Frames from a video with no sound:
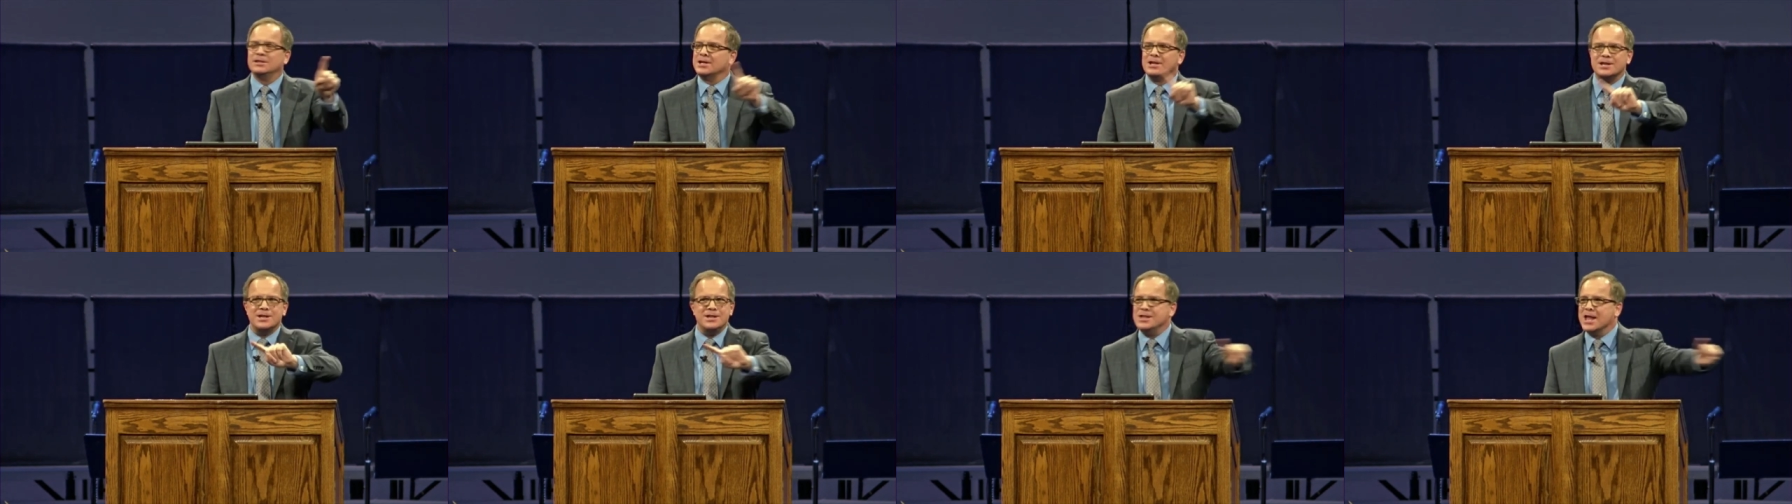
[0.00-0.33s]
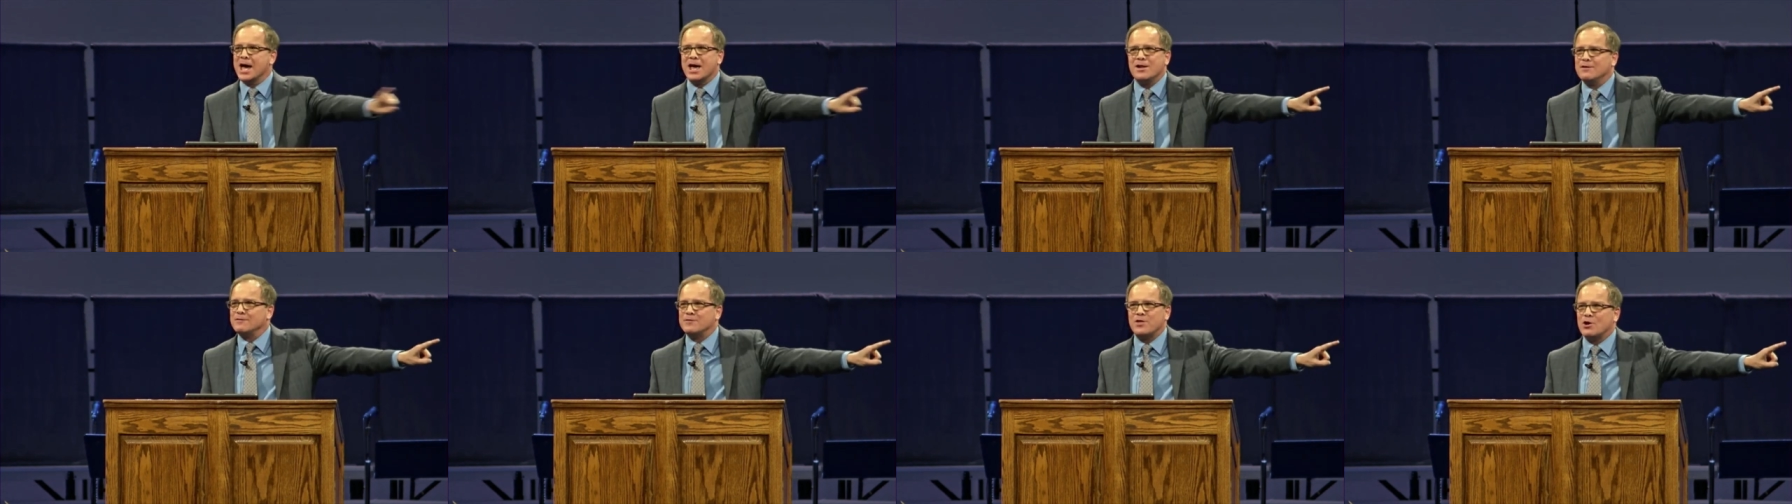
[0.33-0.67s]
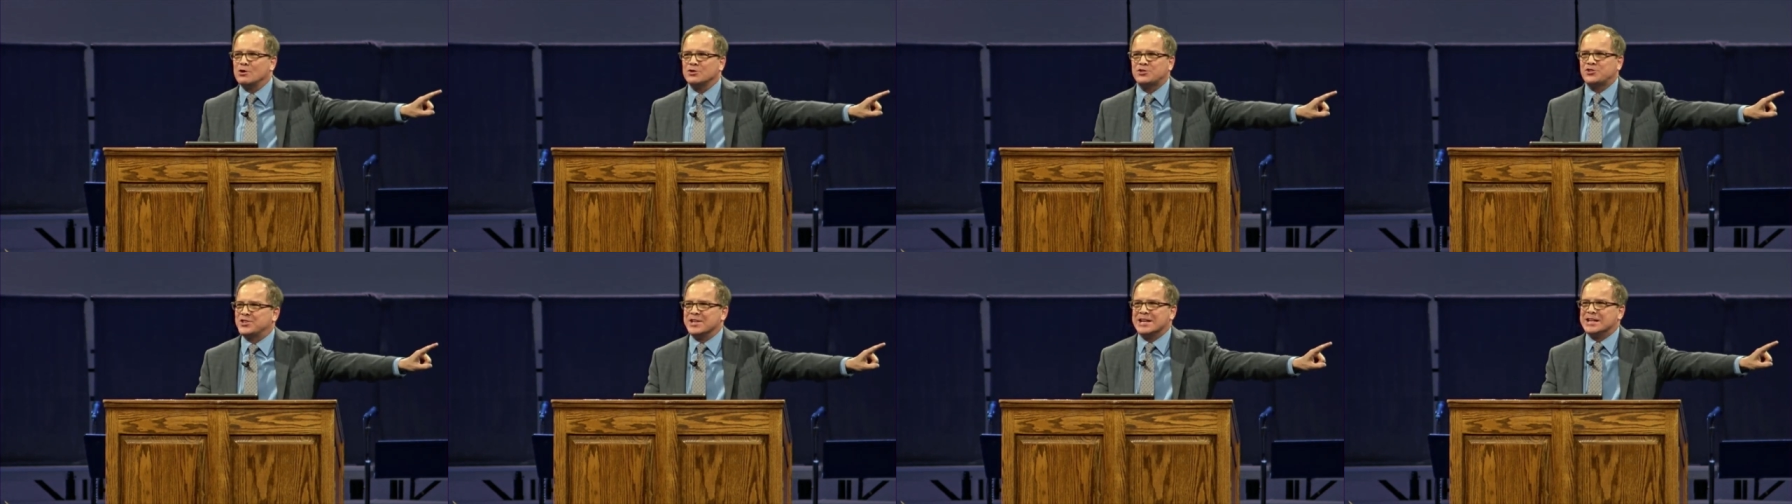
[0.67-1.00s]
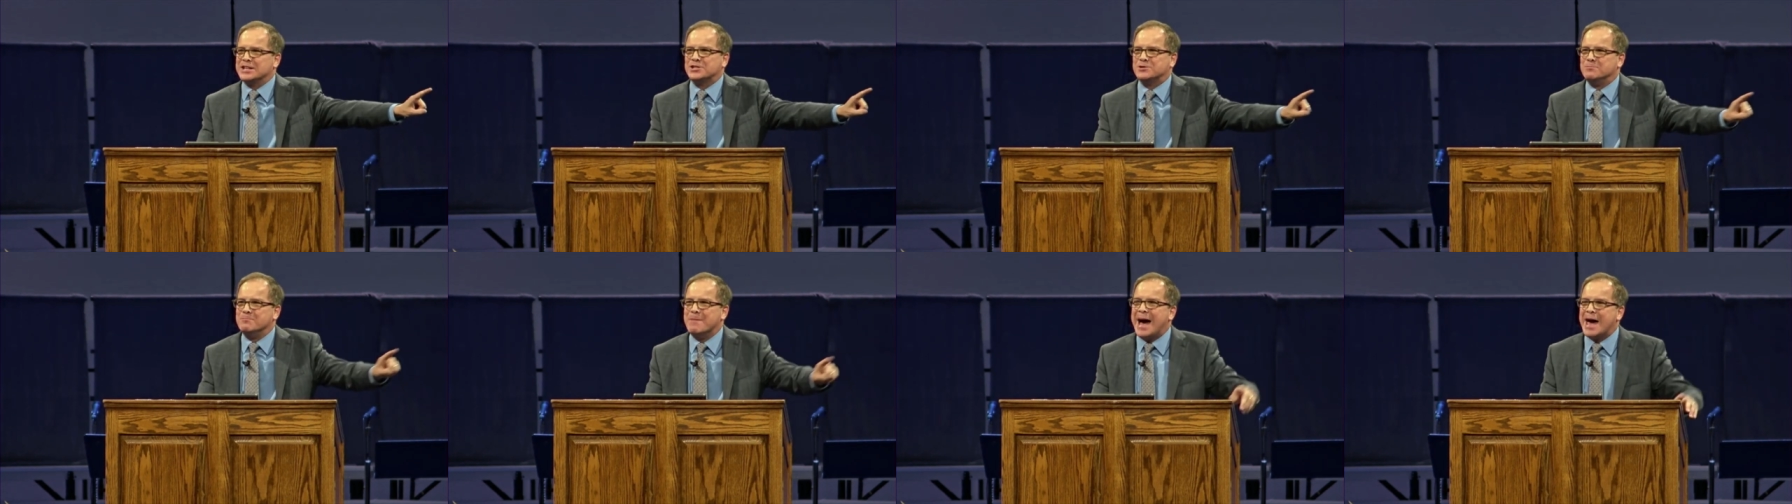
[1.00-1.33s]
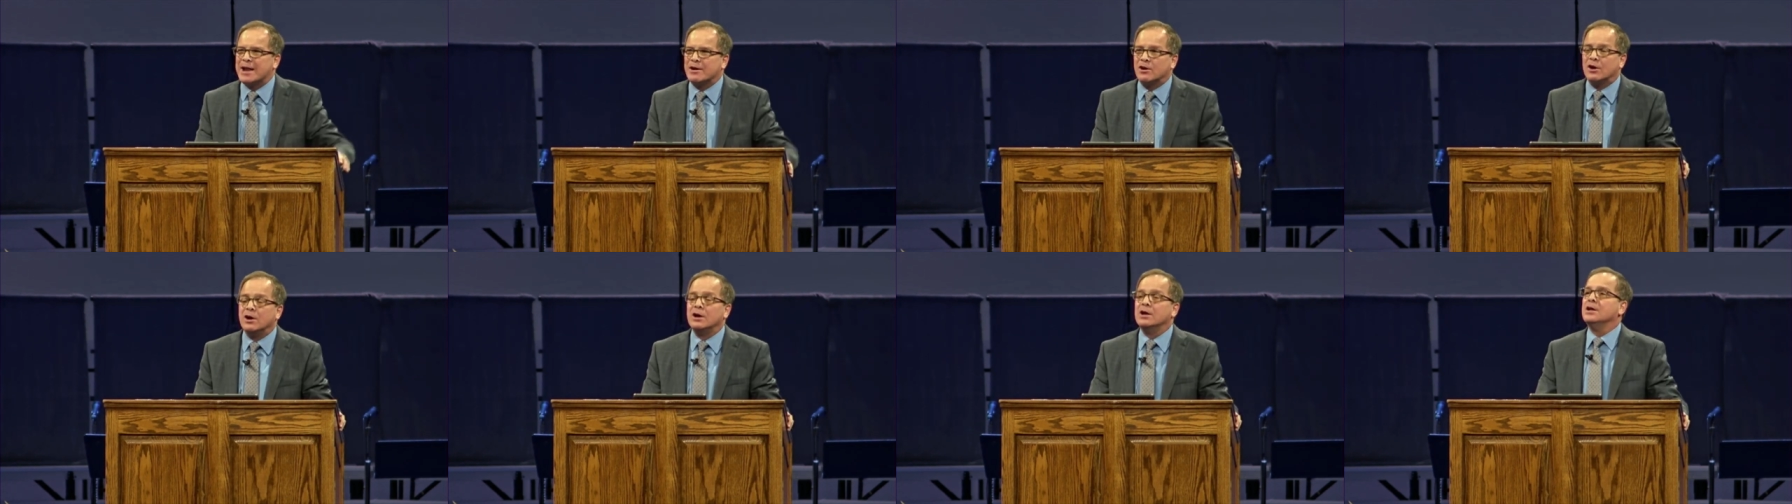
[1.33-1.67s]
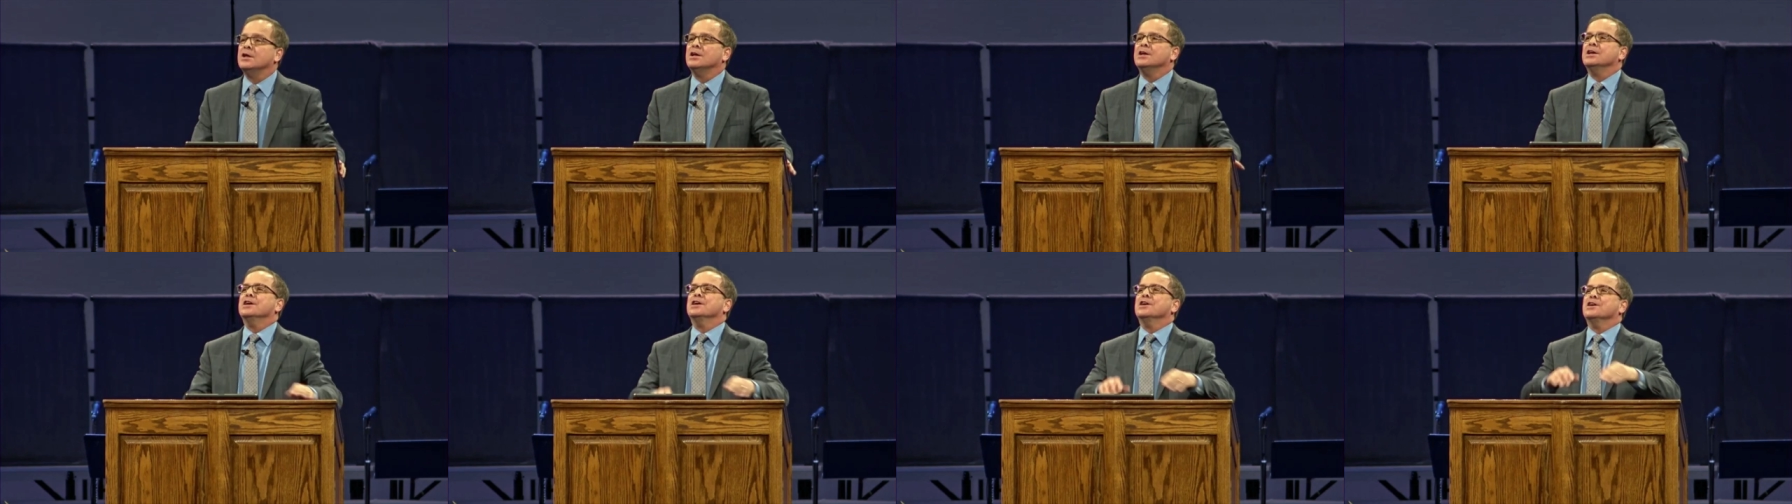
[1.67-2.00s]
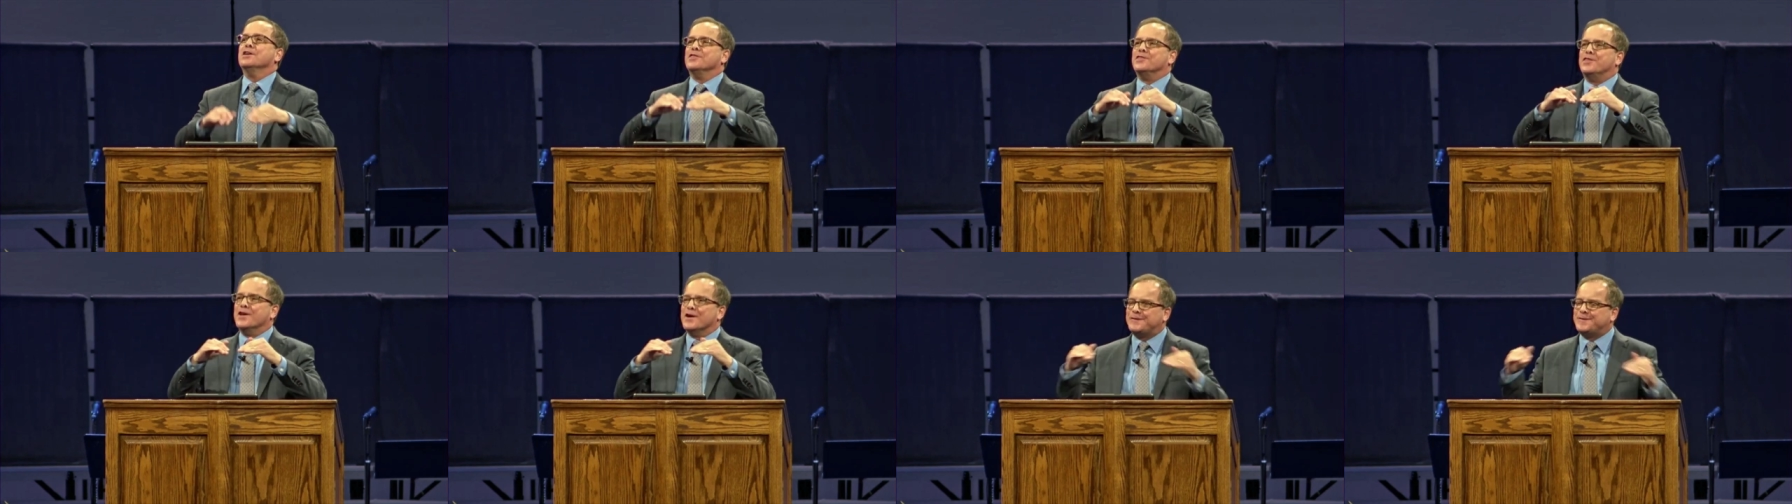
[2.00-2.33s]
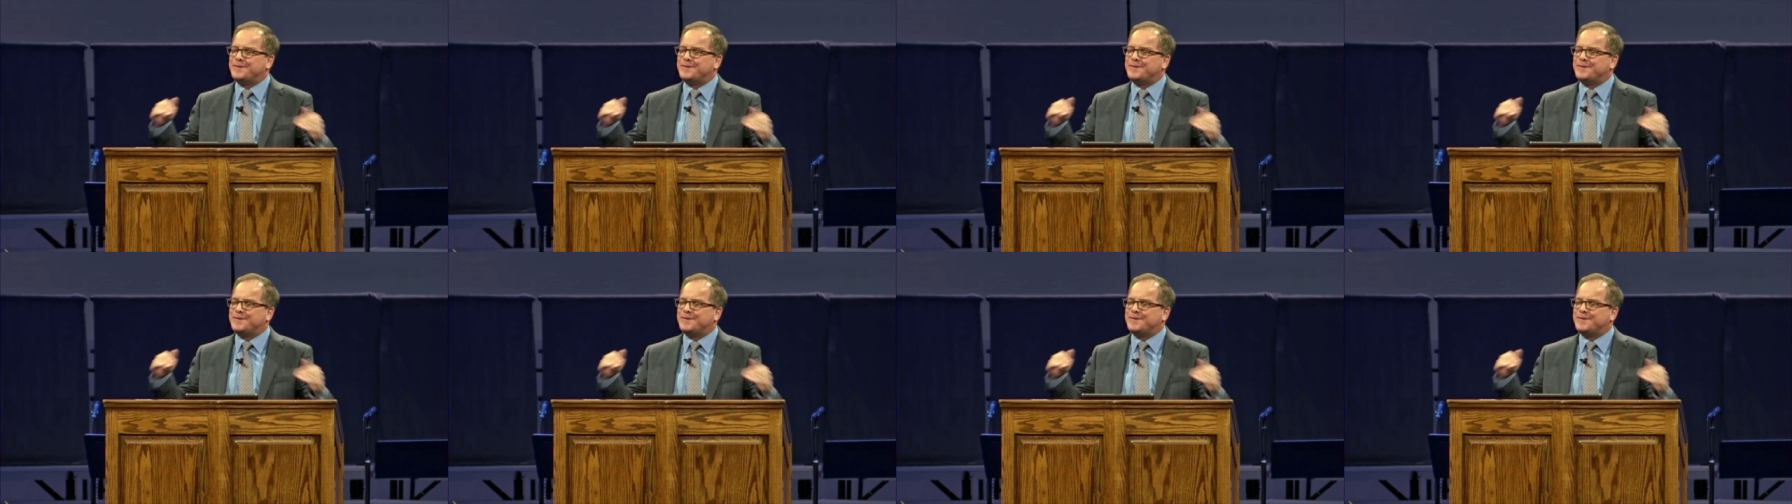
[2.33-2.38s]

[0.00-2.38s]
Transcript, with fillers: none of those things matter. The